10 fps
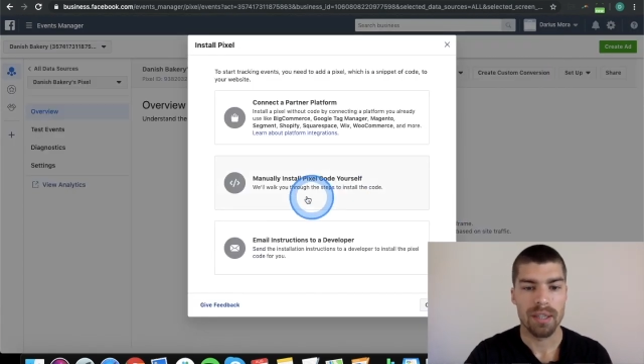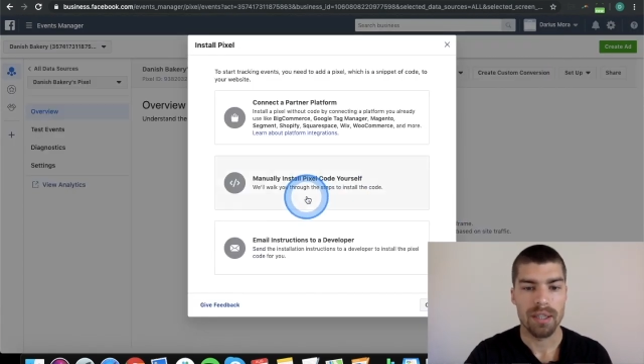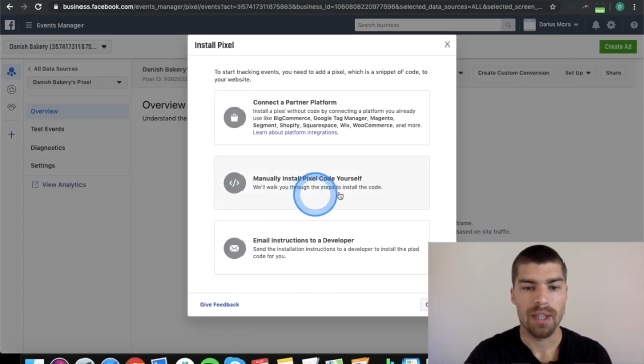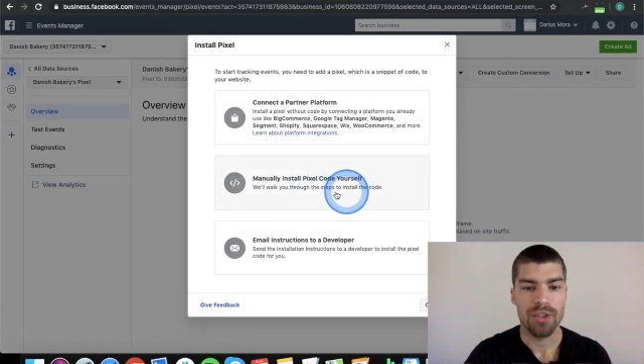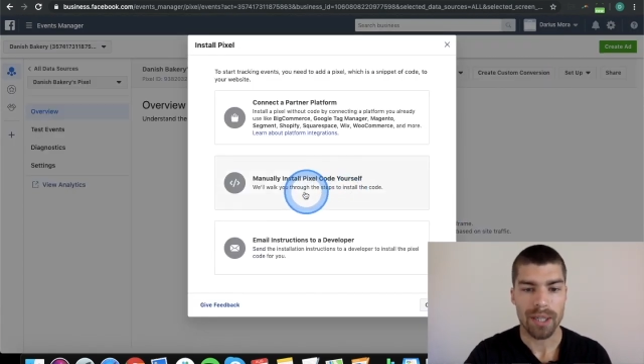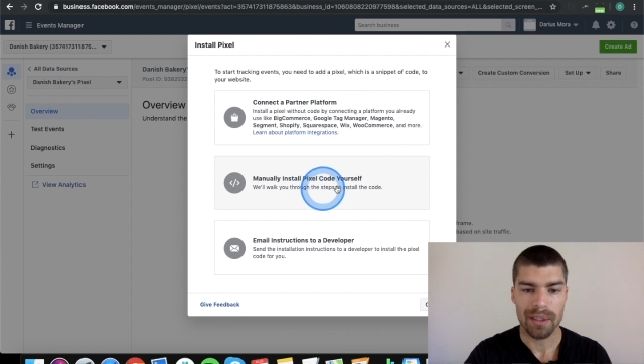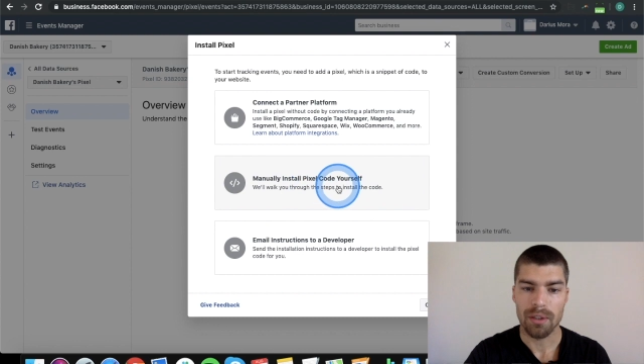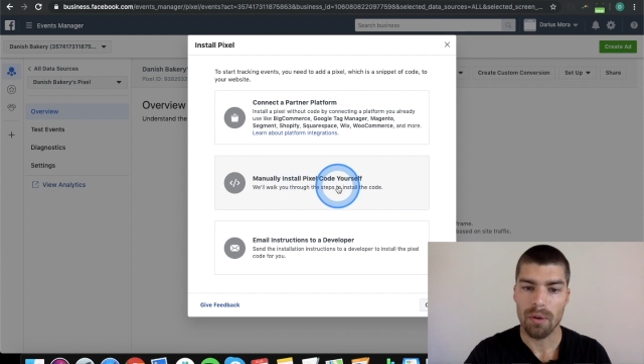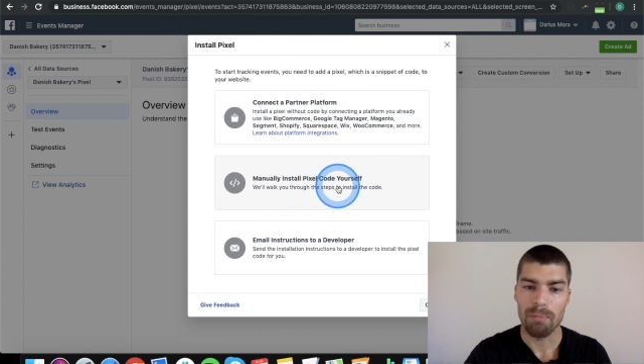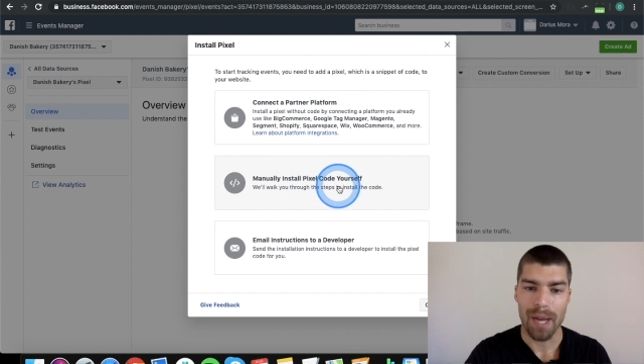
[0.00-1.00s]
inject the
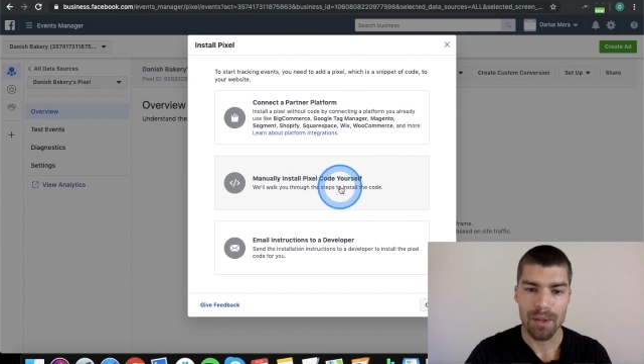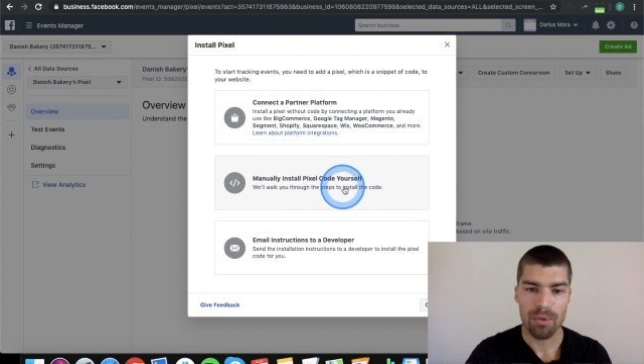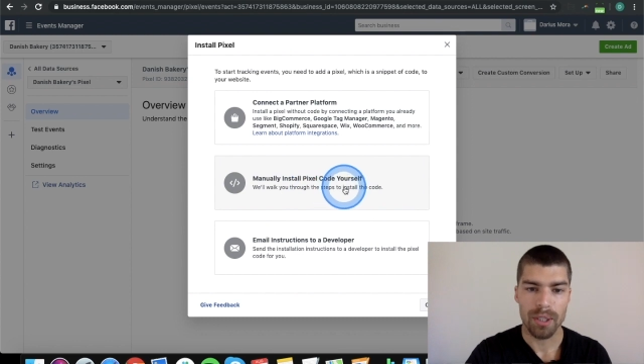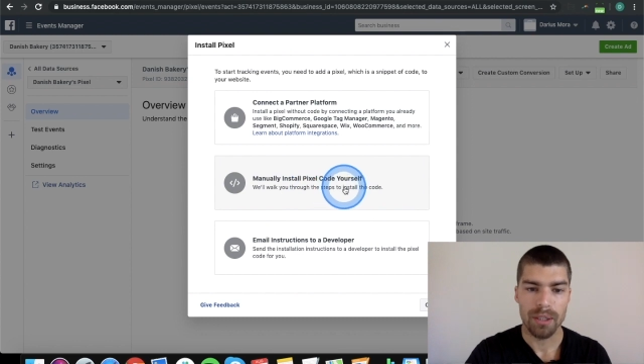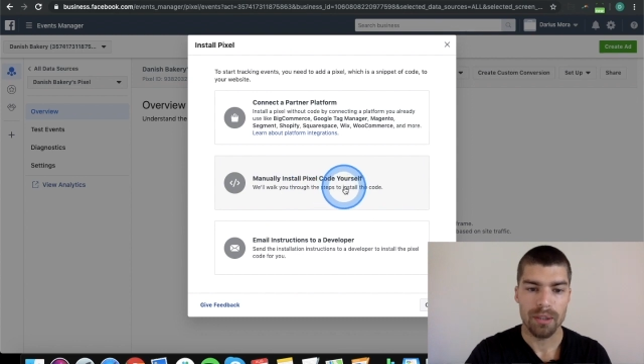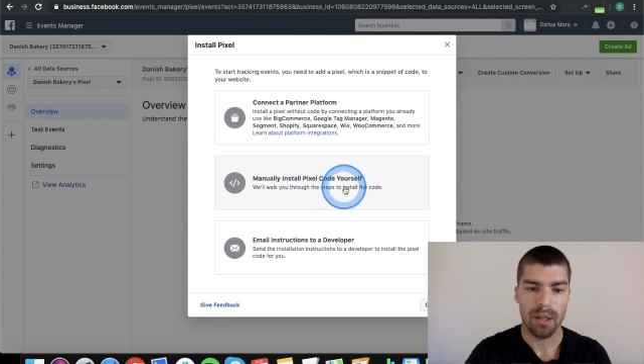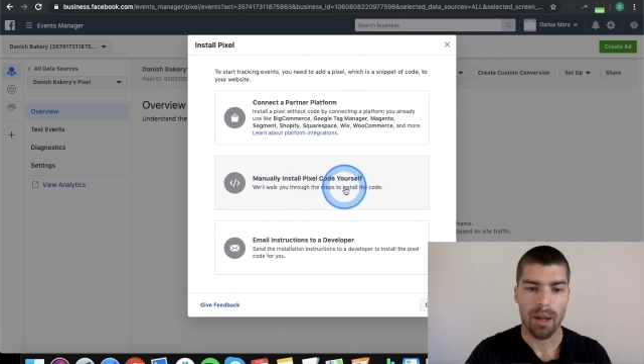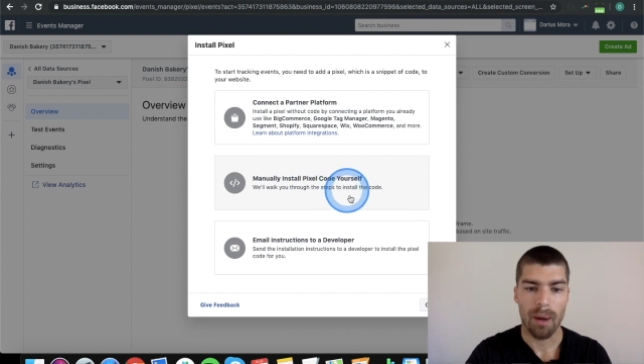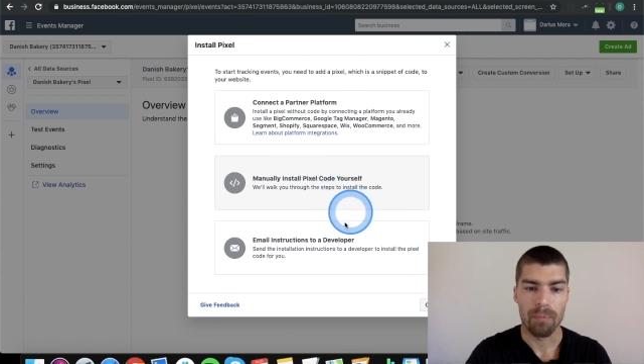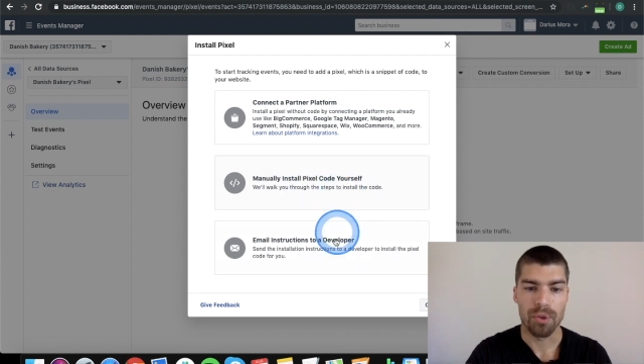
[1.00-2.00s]
code manually,
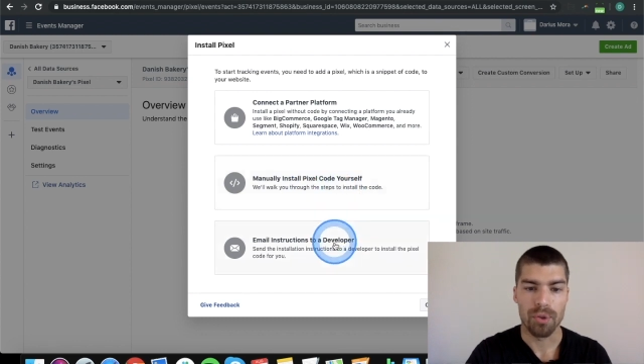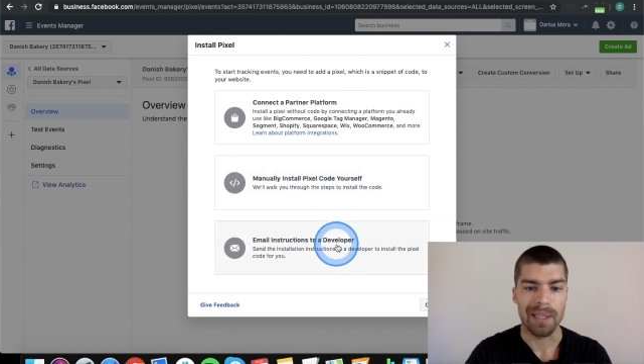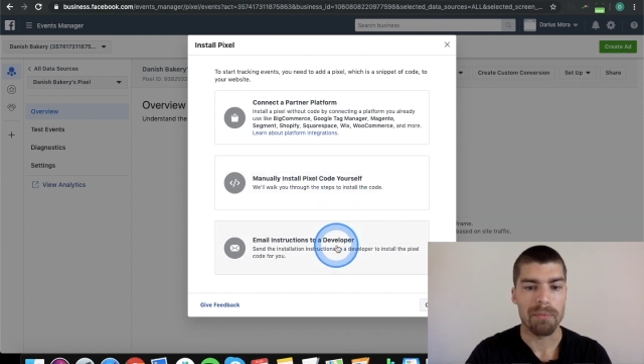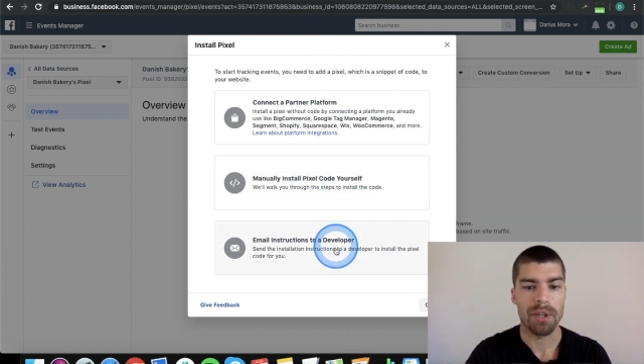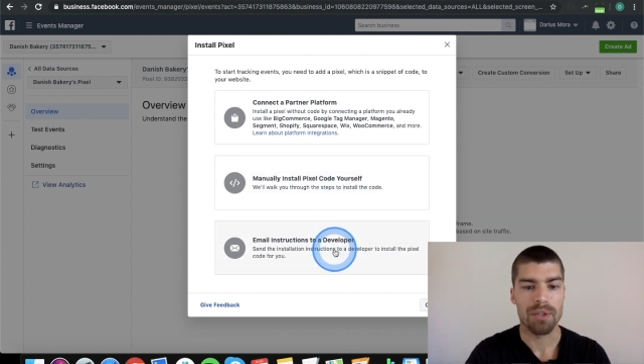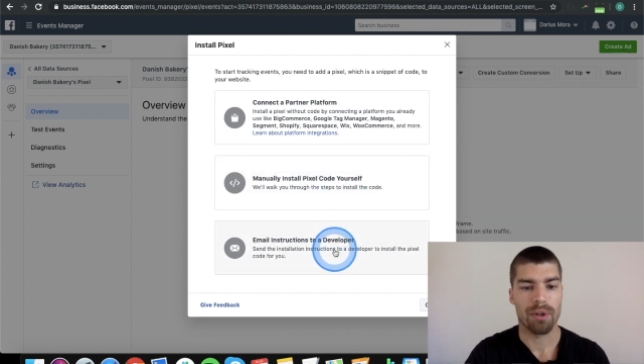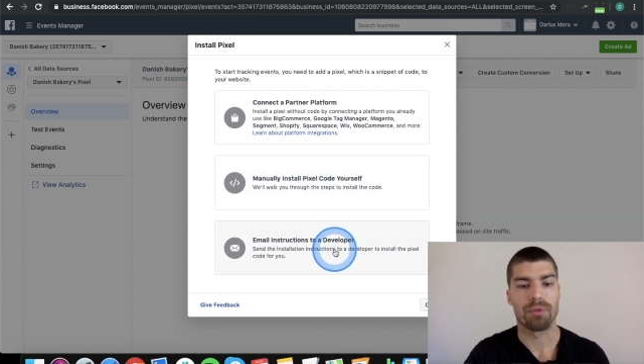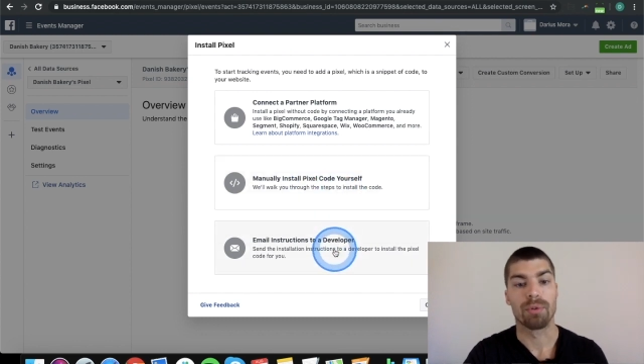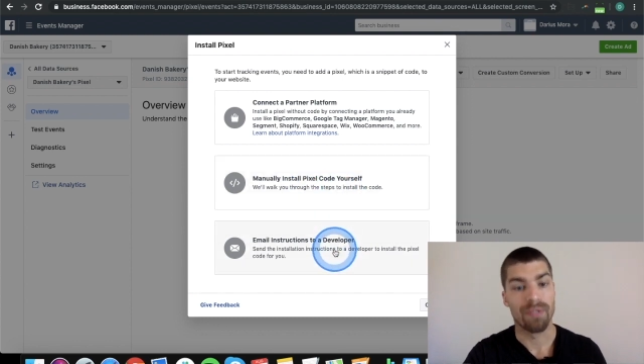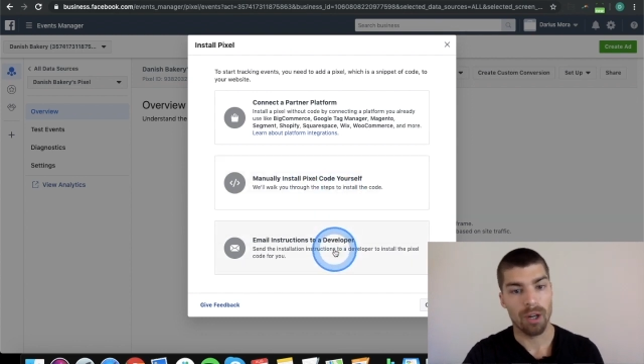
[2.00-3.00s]
you can email instructor
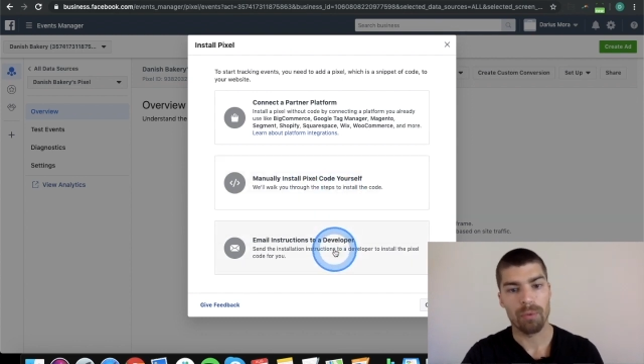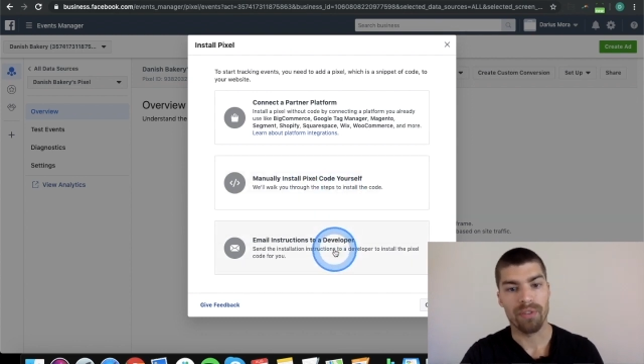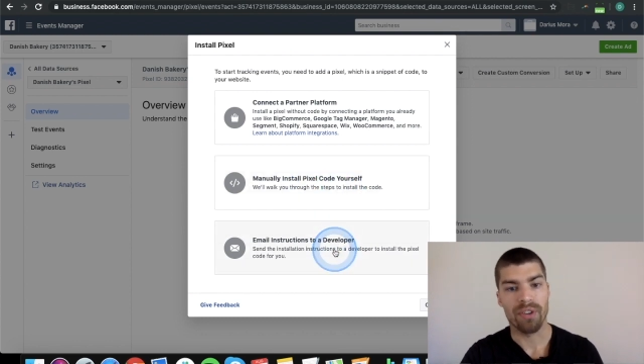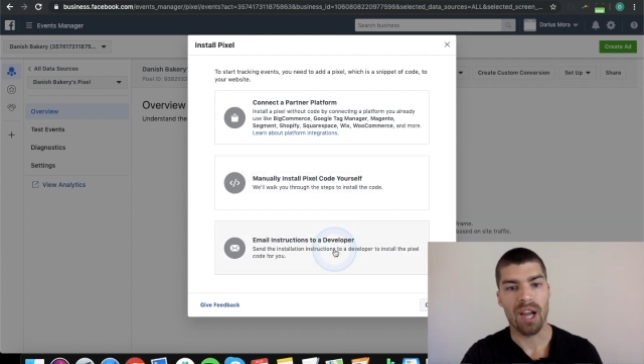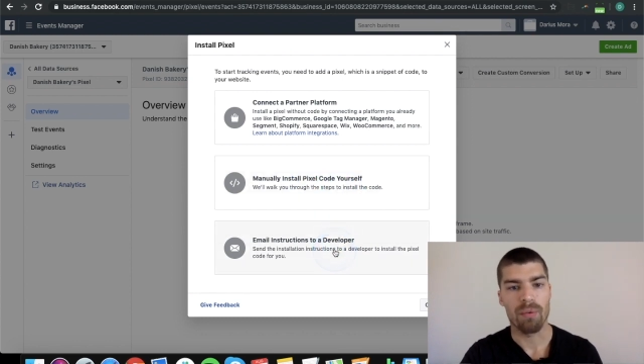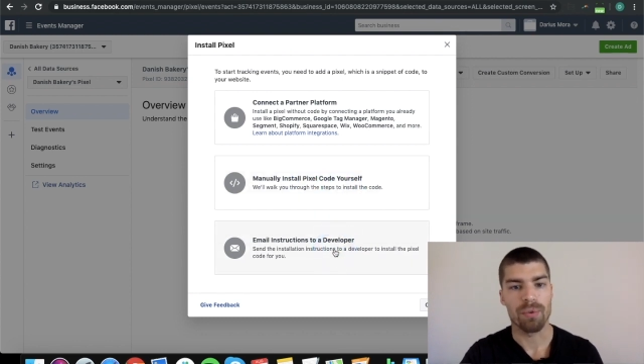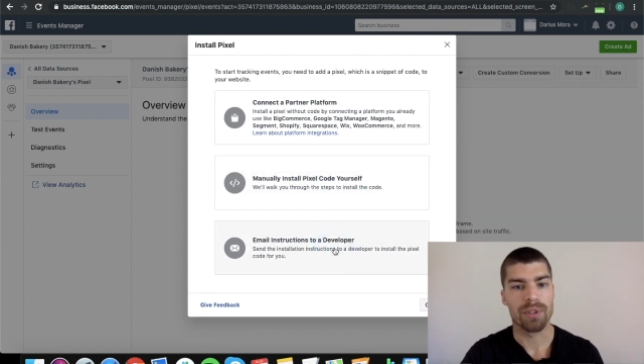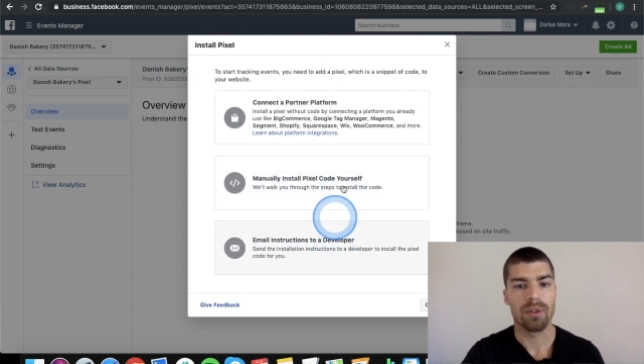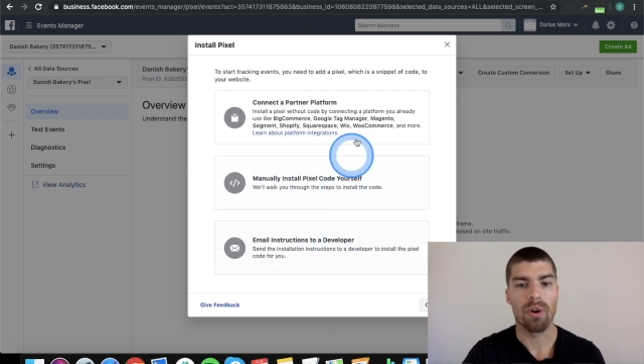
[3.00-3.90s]
to developer if you have one,